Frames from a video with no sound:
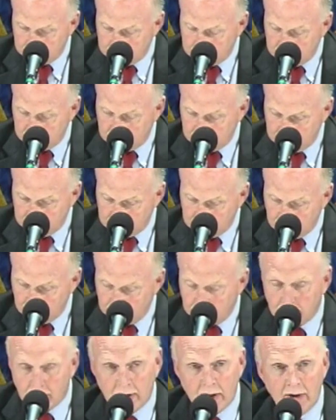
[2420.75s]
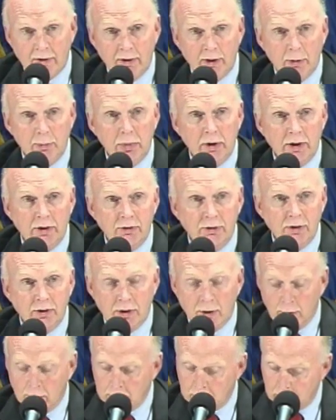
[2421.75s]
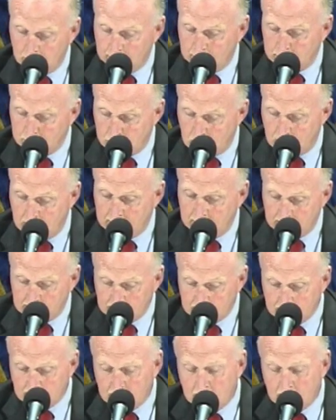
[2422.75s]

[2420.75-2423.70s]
and also having a place to go and market product.